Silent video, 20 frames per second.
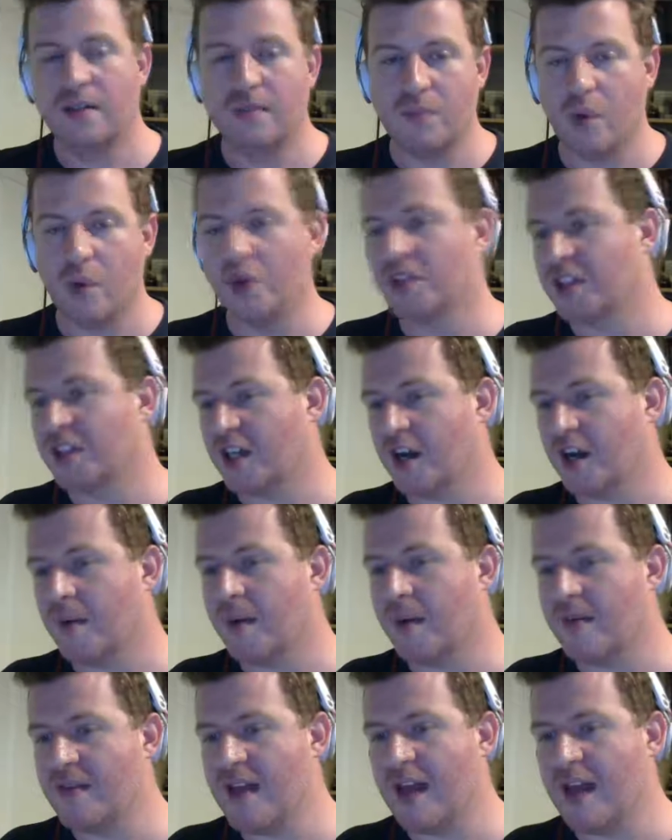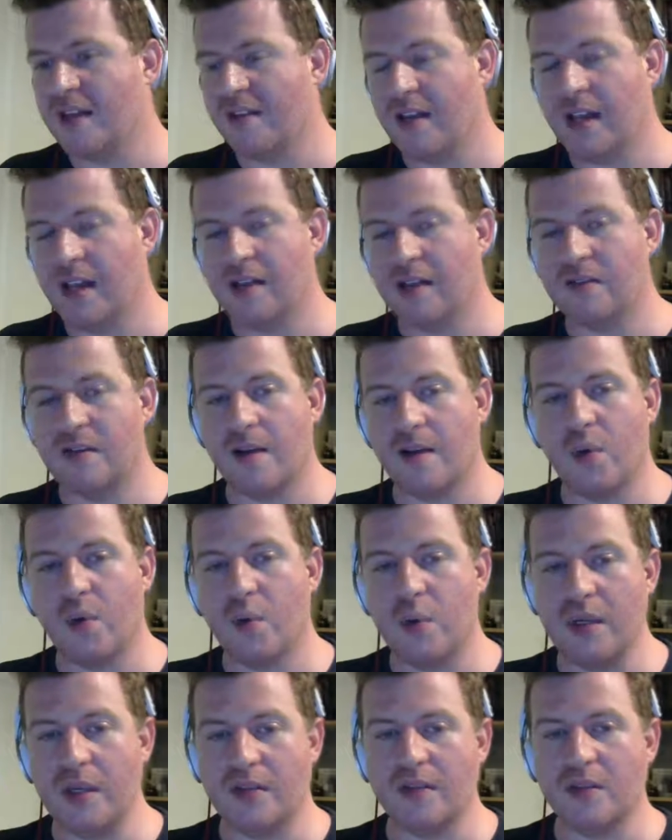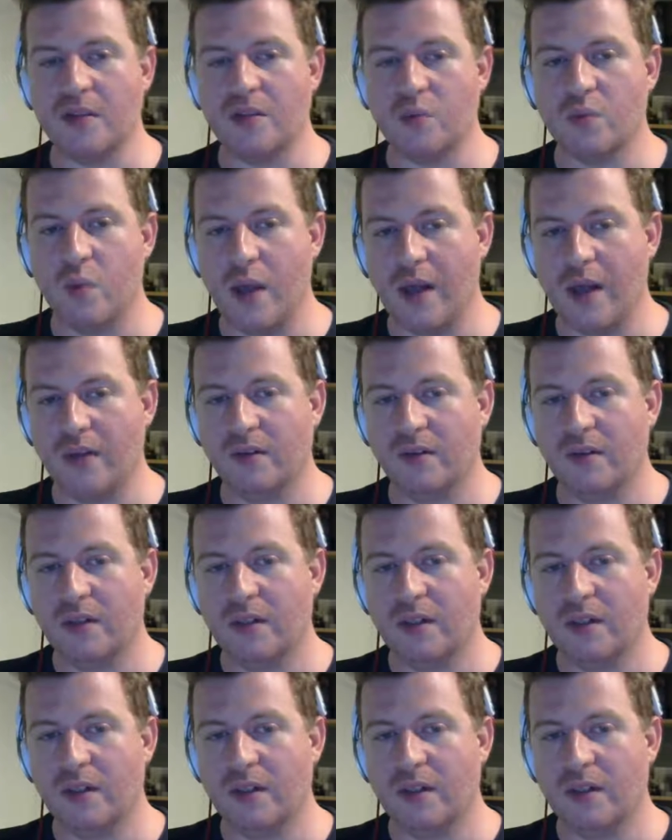More to come on that in the next couple weeks as well.